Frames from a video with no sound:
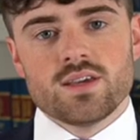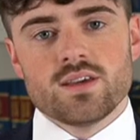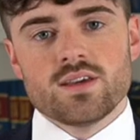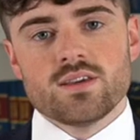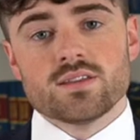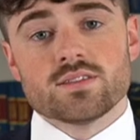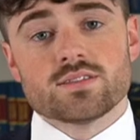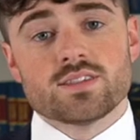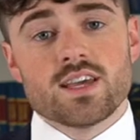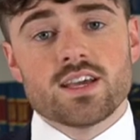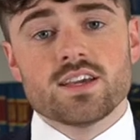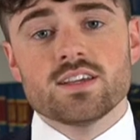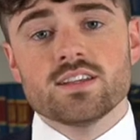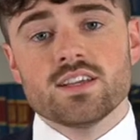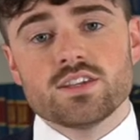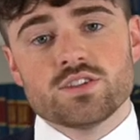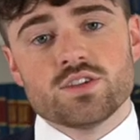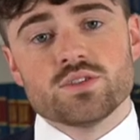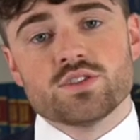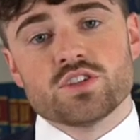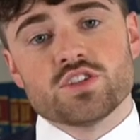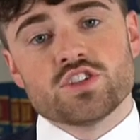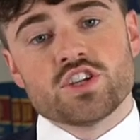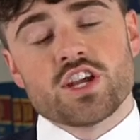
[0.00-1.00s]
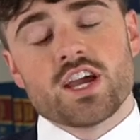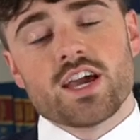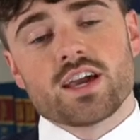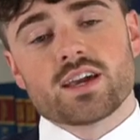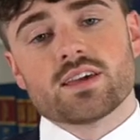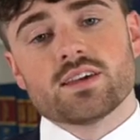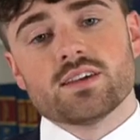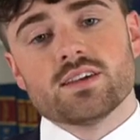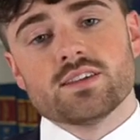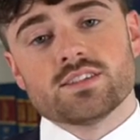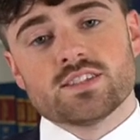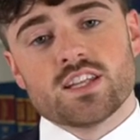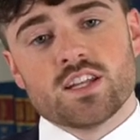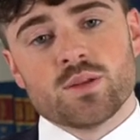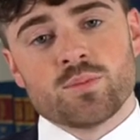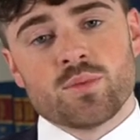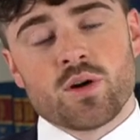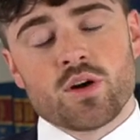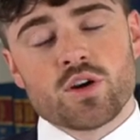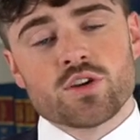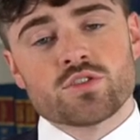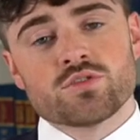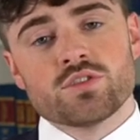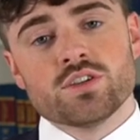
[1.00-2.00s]
The second issue to check is the
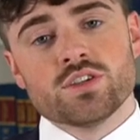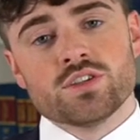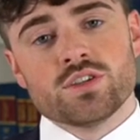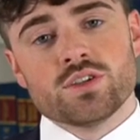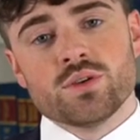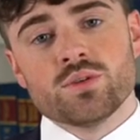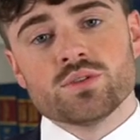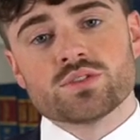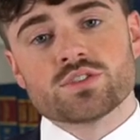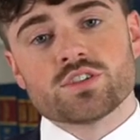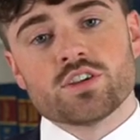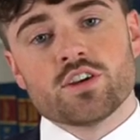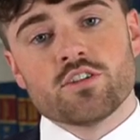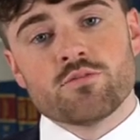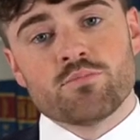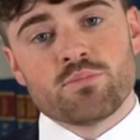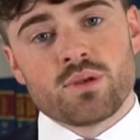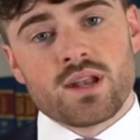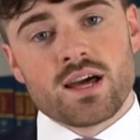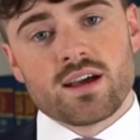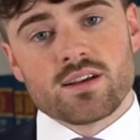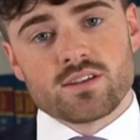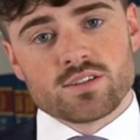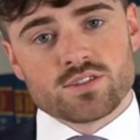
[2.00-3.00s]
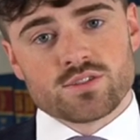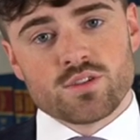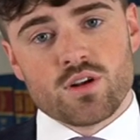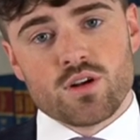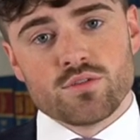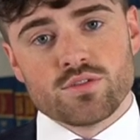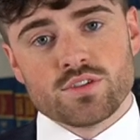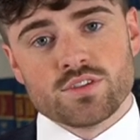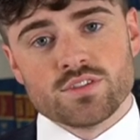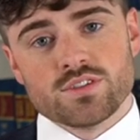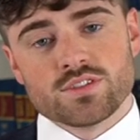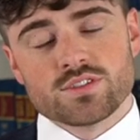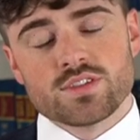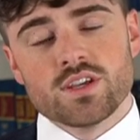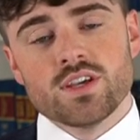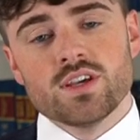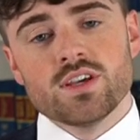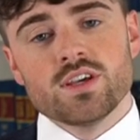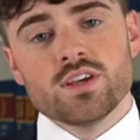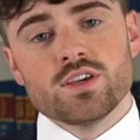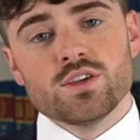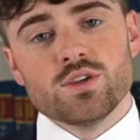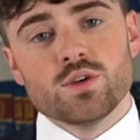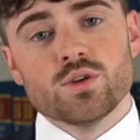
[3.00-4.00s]
laboratory's use of blank solvents.
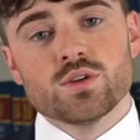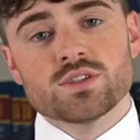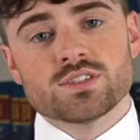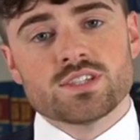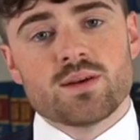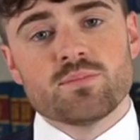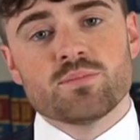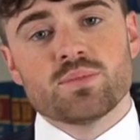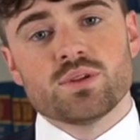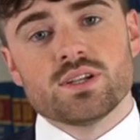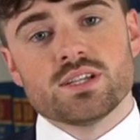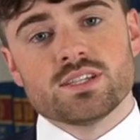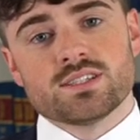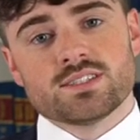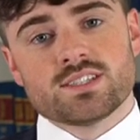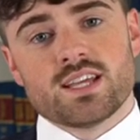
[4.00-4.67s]
Your sample is